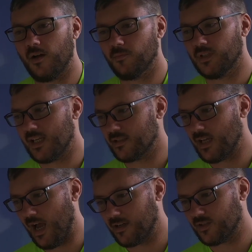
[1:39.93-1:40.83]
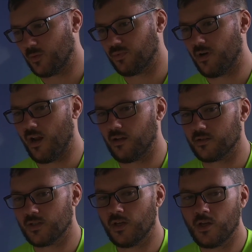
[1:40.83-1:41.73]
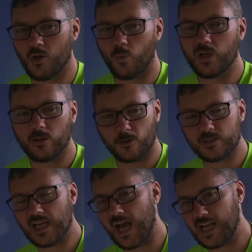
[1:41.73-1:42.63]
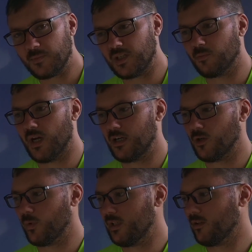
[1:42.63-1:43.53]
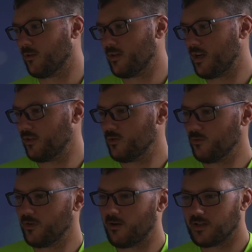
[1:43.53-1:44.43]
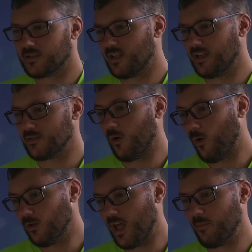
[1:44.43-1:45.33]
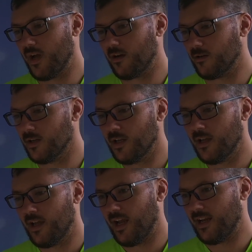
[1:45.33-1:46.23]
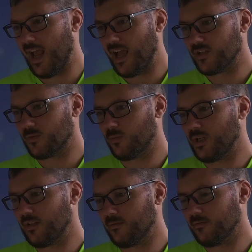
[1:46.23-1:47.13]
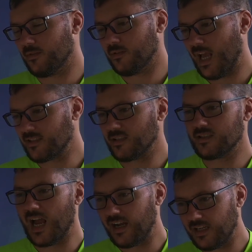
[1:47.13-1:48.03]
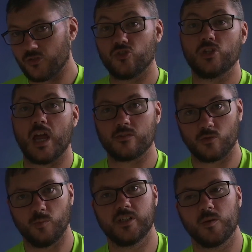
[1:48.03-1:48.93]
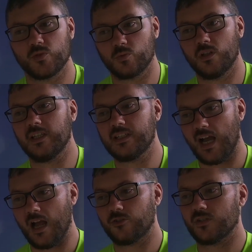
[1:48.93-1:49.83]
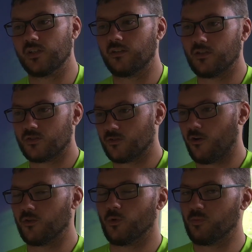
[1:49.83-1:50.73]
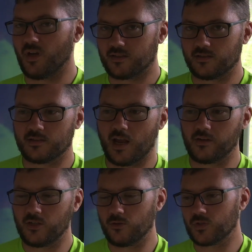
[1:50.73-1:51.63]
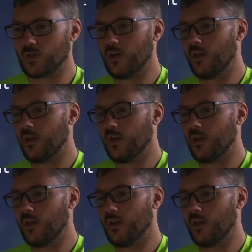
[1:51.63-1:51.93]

less toxic products. We learn timing better. We learn how to do various things a whole lot better. And as society in general becomes really conscious and concerned with pesticide use,